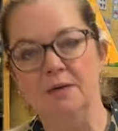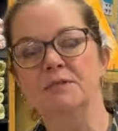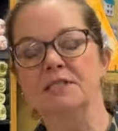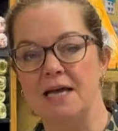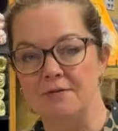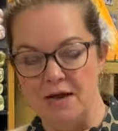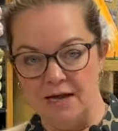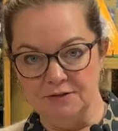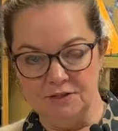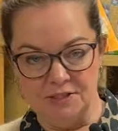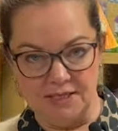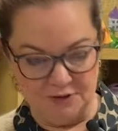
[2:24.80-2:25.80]
Sarah
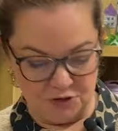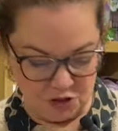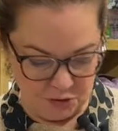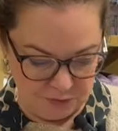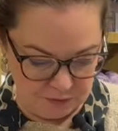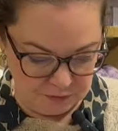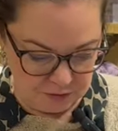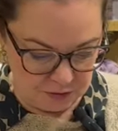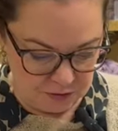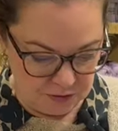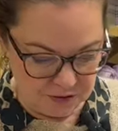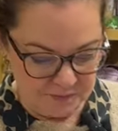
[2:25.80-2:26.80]
Hatton designed a couple
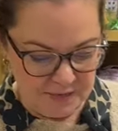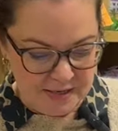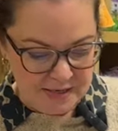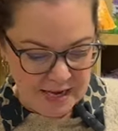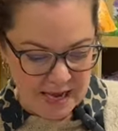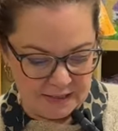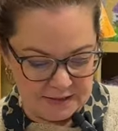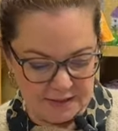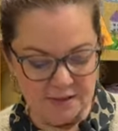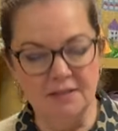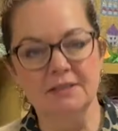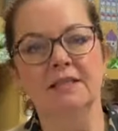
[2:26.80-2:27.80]
for us, Helen
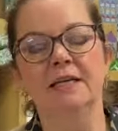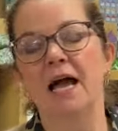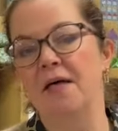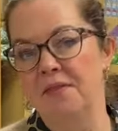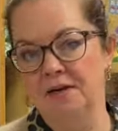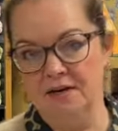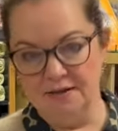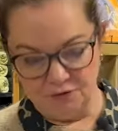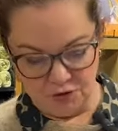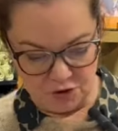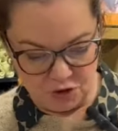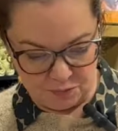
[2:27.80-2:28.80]
Ardley, and then I've
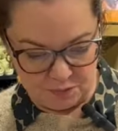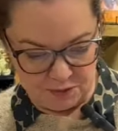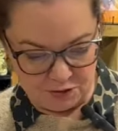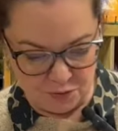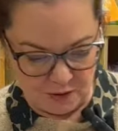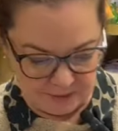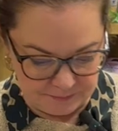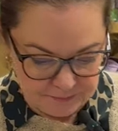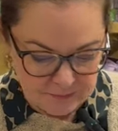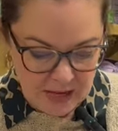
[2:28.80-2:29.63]
done a couple as well.